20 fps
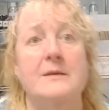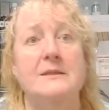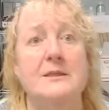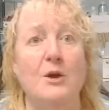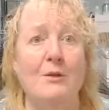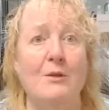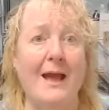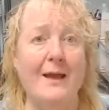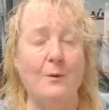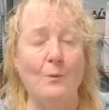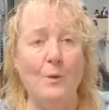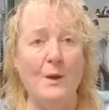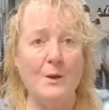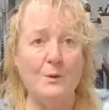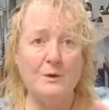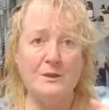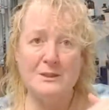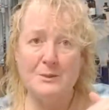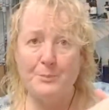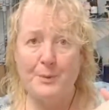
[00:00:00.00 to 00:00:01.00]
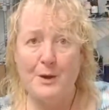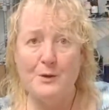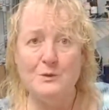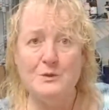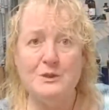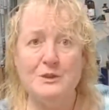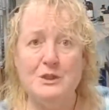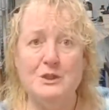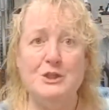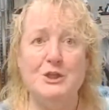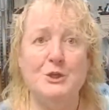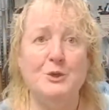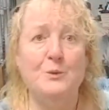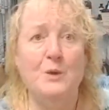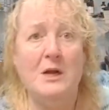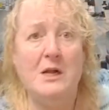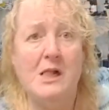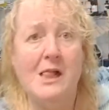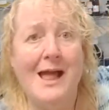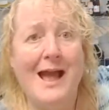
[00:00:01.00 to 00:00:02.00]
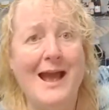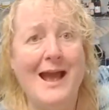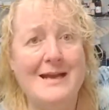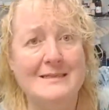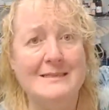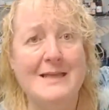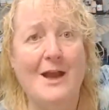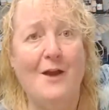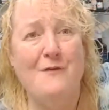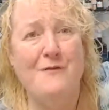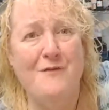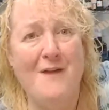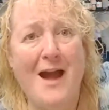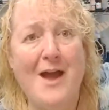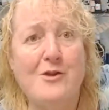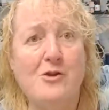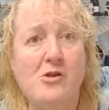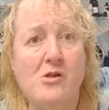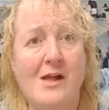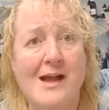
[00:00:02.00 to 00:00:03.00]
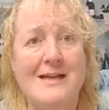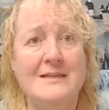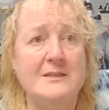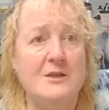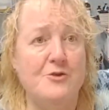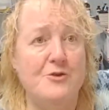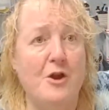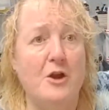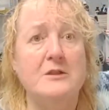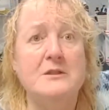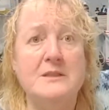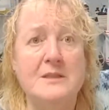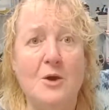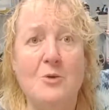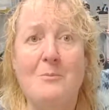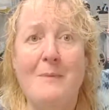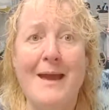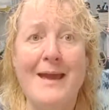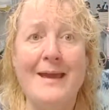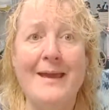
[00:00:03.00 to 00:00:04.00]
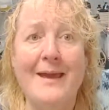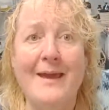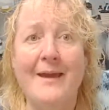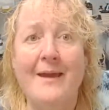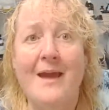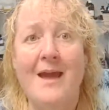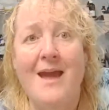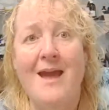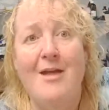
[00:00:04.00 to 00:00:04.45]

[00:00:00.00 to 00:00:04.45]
So like we were supposed to do a class, our final class on our soap making